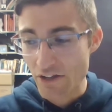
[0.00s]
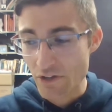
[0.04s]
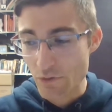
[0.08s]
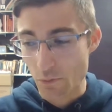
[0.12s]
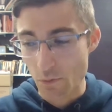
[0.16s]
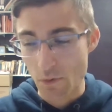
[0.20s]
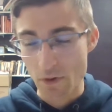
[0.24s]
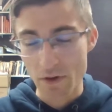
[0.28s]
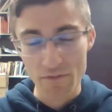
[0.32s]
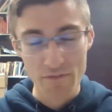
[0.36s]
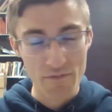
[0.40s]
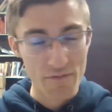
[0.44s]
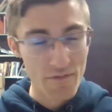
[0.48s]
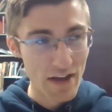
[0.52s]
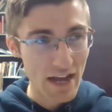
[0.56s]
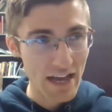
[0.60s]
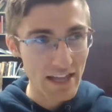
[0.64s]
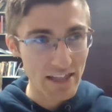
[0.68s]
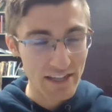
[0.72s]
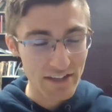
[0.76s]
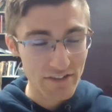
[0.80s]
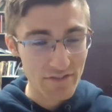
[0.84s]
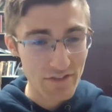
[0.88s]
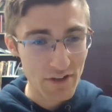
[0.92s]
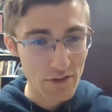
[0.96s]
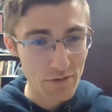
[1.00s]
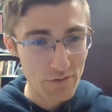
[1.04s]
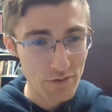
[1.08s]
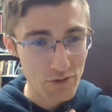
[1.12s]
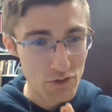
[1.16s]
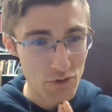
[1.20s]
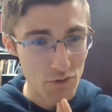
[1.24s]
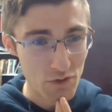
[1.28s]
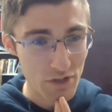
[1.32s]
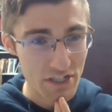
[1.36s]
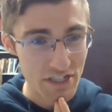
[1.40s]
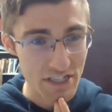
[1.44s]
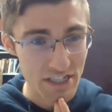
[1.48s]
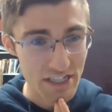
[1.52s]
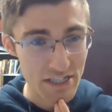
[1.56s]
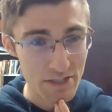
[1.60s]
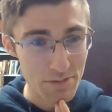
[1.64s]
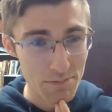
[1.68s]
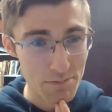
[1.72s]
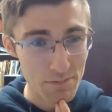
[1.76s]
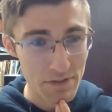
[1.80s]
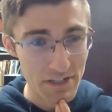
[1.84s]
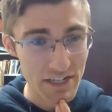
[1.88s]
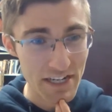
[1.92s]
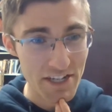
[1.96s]
what I like Father Troy's
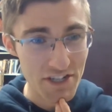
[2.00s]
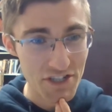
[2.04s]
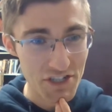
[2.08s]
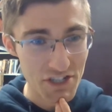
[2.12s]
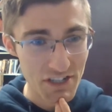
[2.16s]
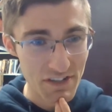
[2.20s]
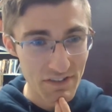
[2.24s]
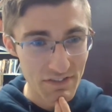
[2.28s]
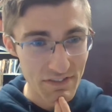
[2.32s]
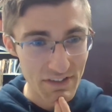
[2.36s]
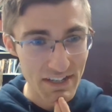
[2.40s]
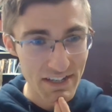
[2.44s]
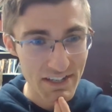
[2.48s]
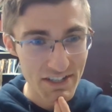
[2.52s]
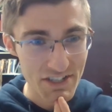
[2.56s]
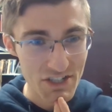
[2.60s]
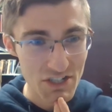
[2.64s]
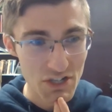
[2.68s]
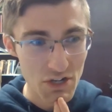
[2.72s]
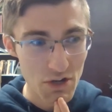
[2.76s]
explanation of this.